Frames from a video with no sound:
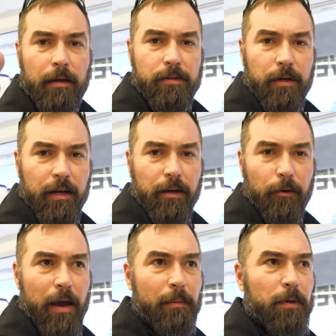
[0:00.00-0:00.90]
So I got to
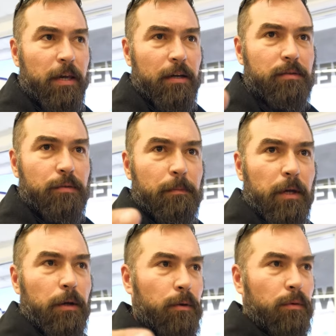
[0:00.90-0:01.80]
grab kits from
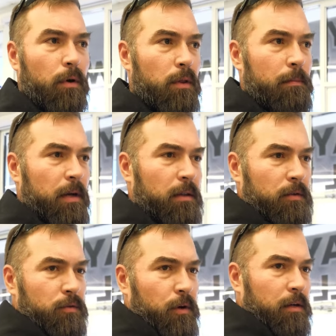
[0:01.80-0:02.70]
here, throw them in the
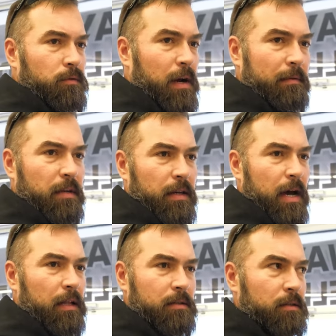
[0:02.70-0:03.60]
truck, drive to
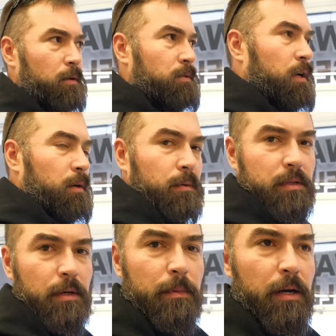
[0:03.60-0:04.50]
Dallas, go talk with
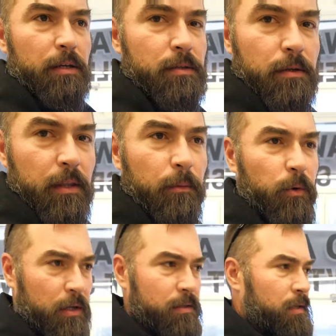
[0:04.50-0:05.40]
somebody so that
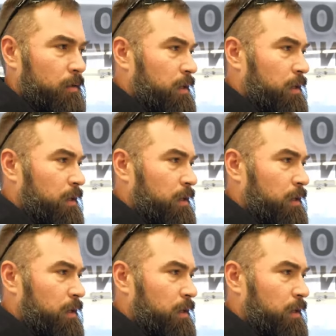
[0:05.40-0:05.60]
we can sell